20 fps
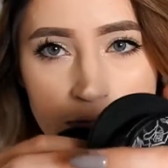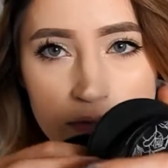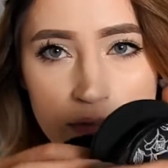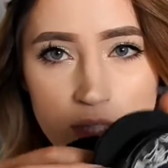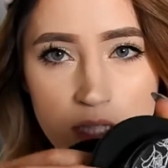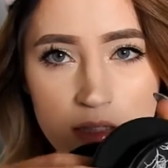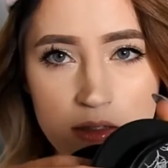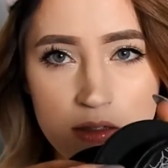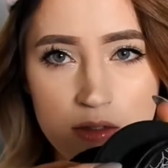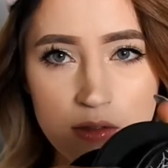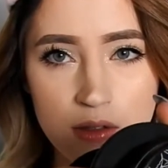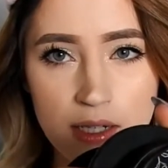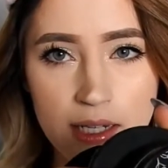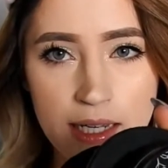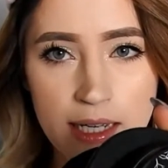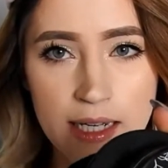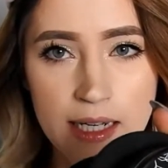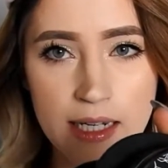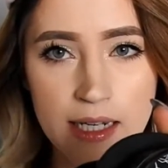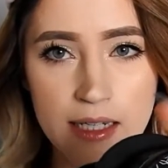So I
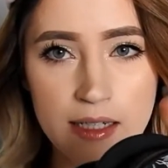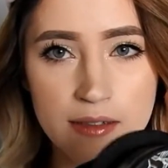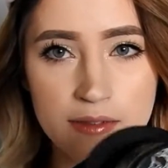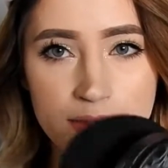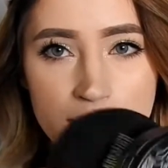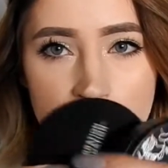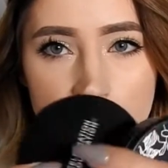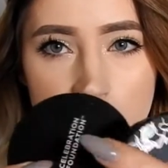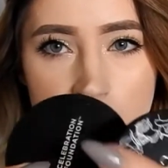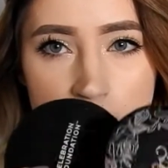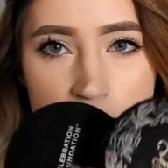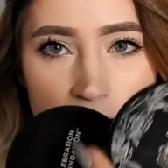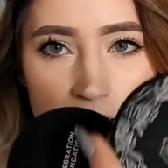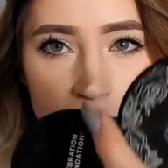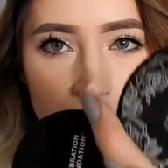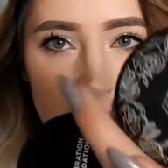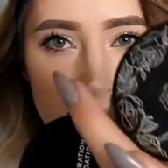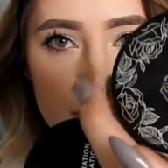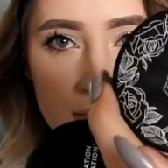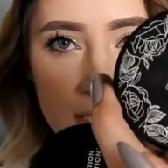have that
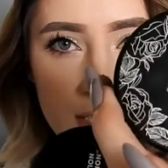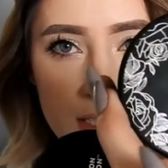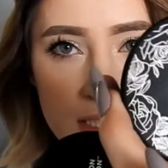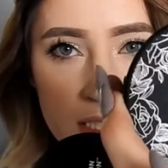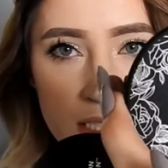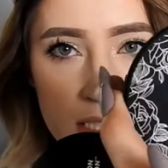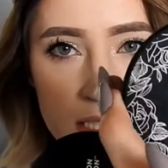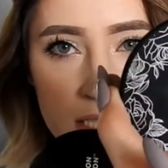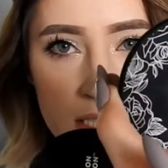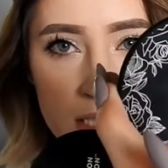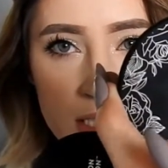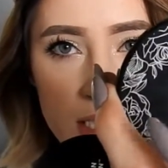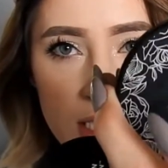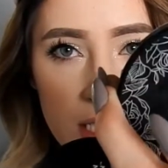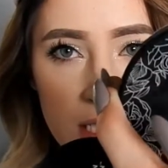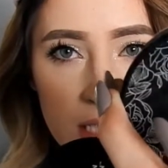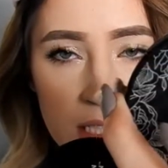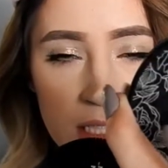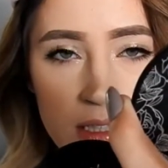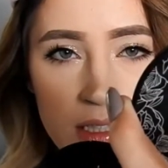Kat Von D,
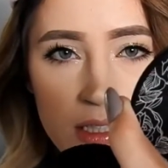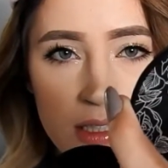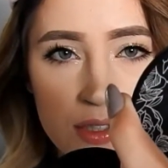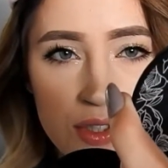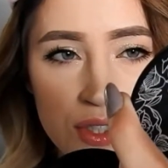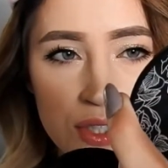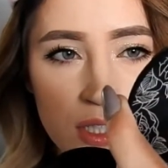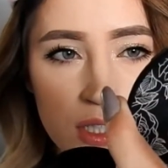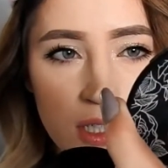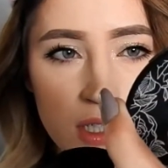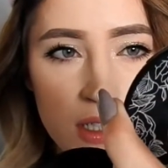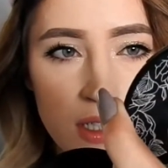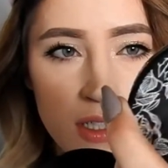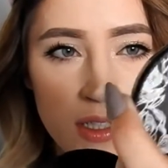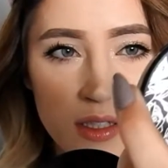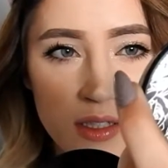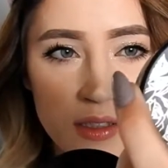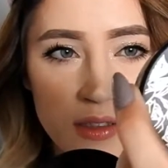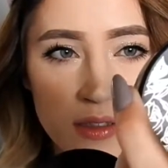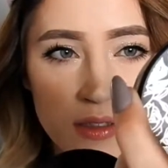and these are
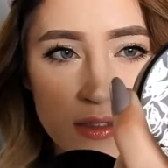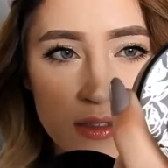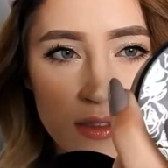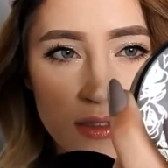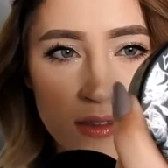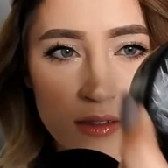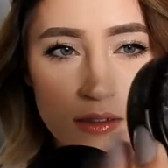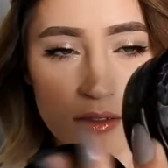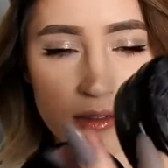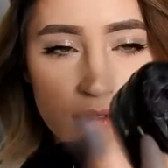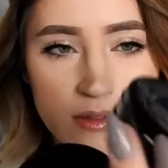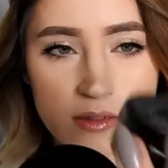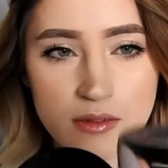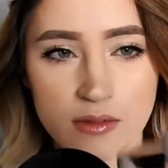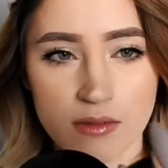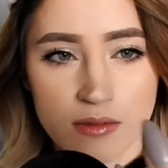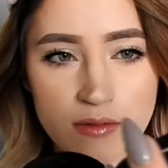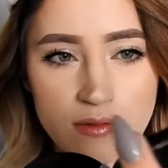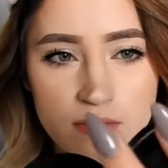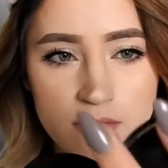all
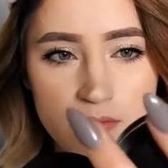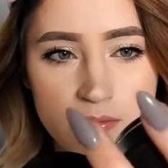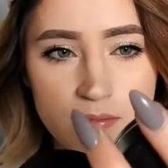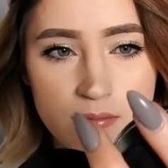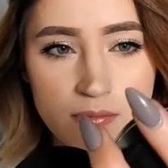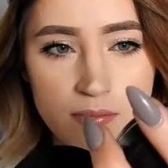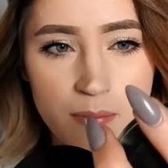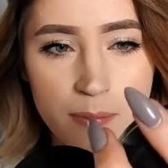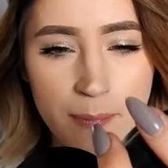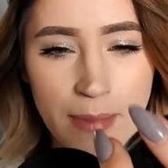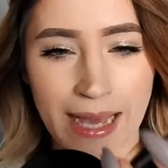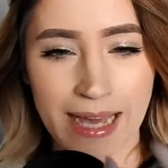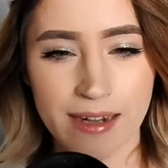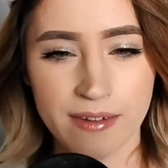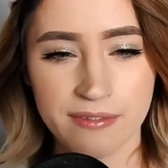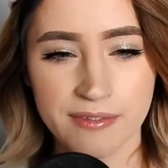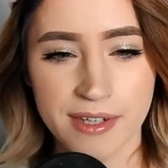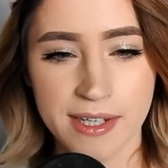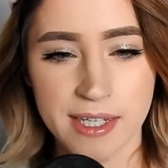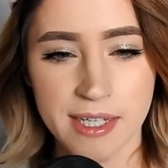
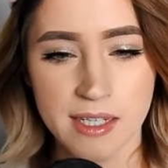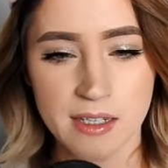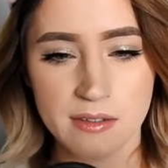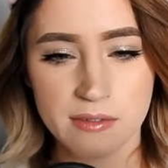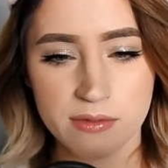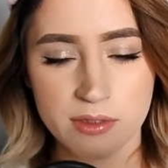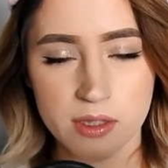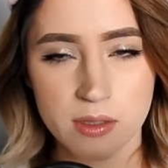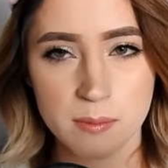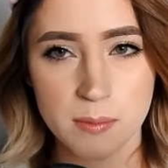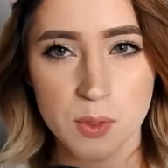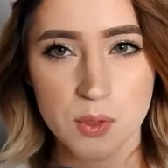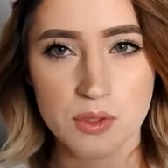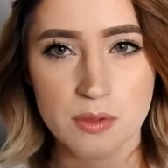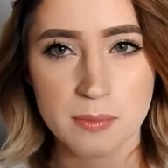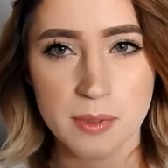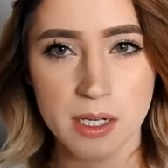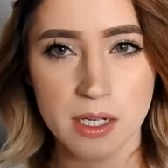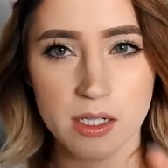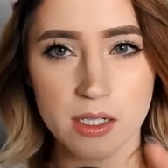mattifying for the
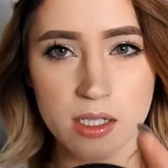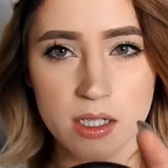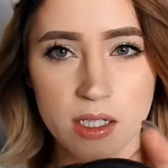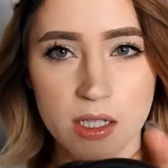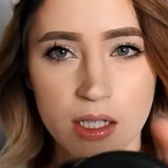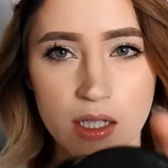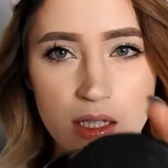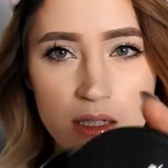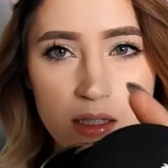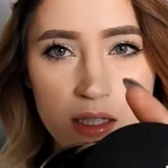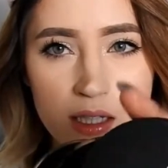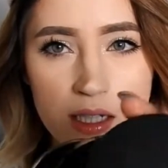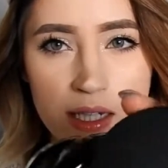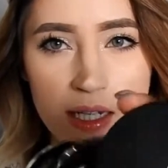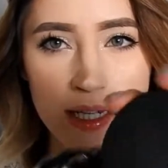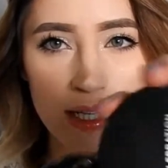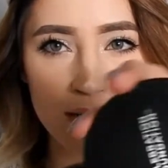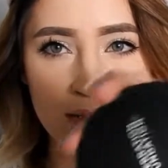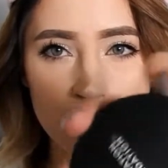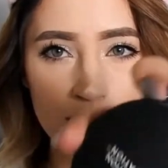most part. Then I
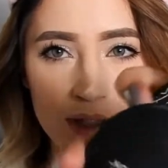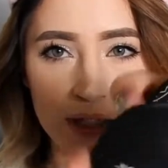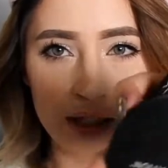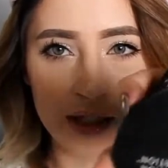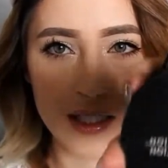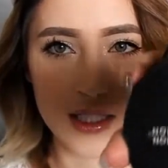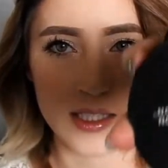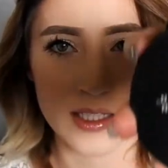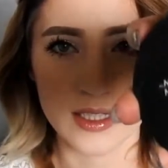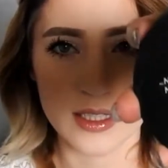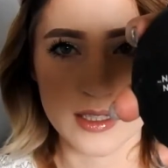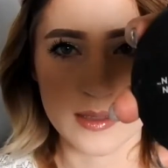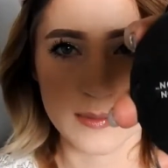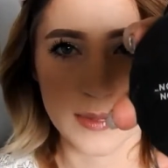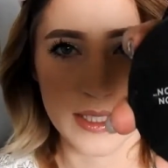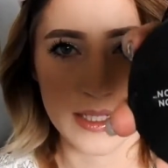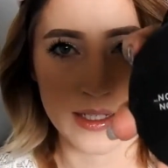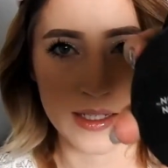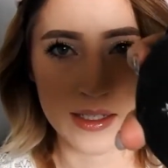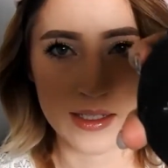have the It
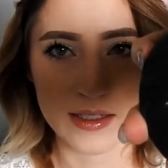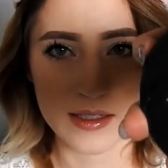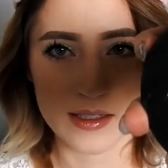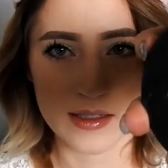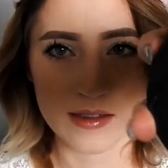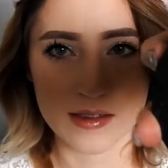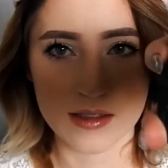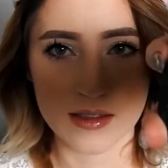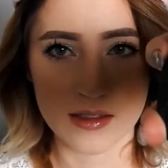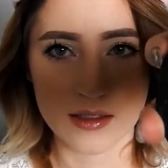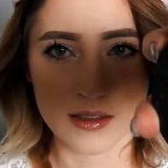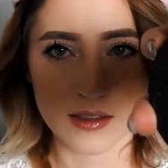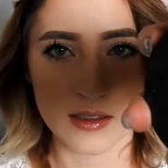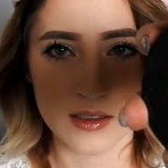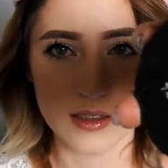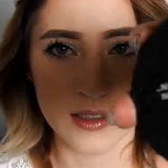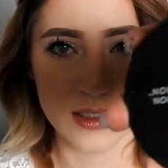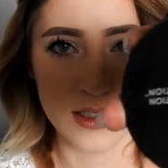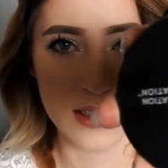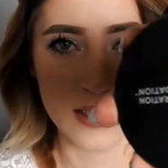Cosmetics
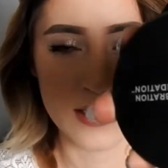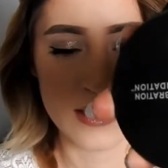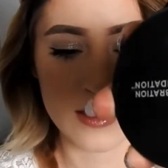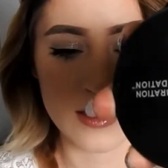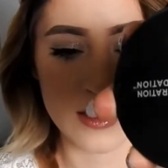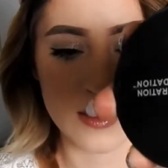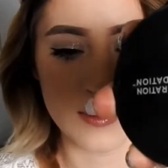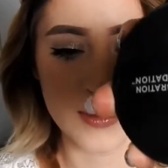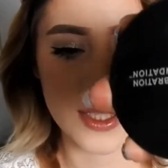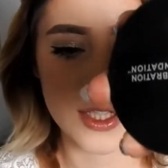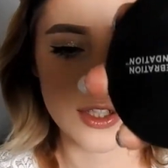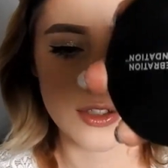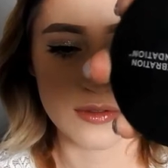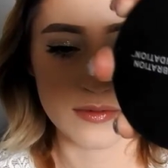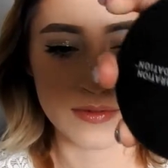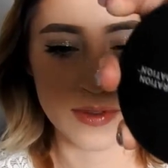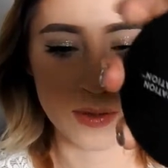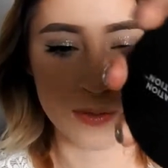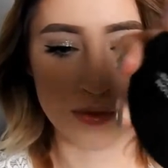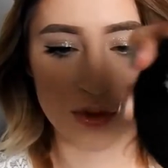Celebration
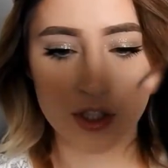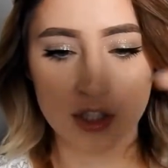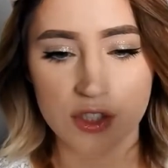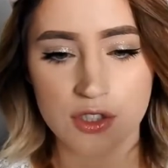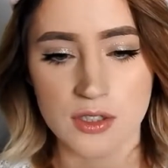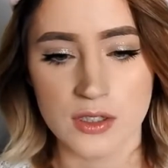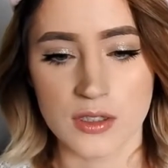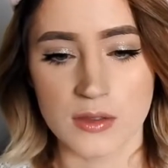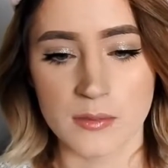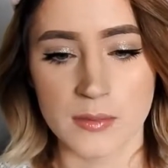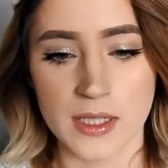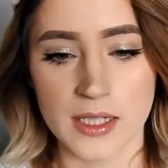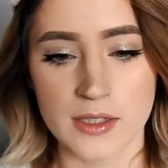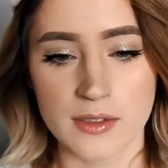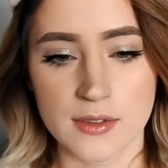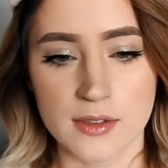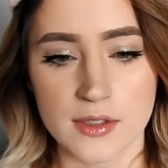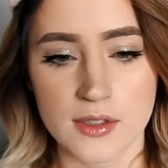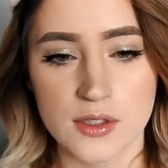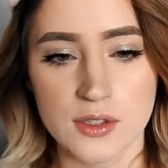Foundation, my
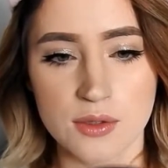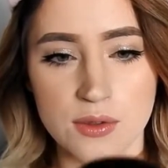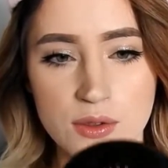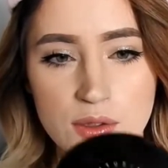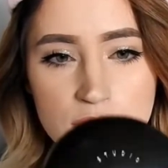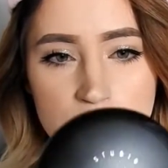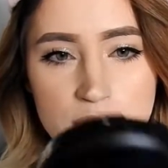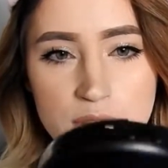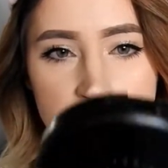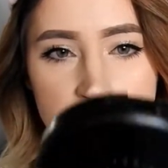Studio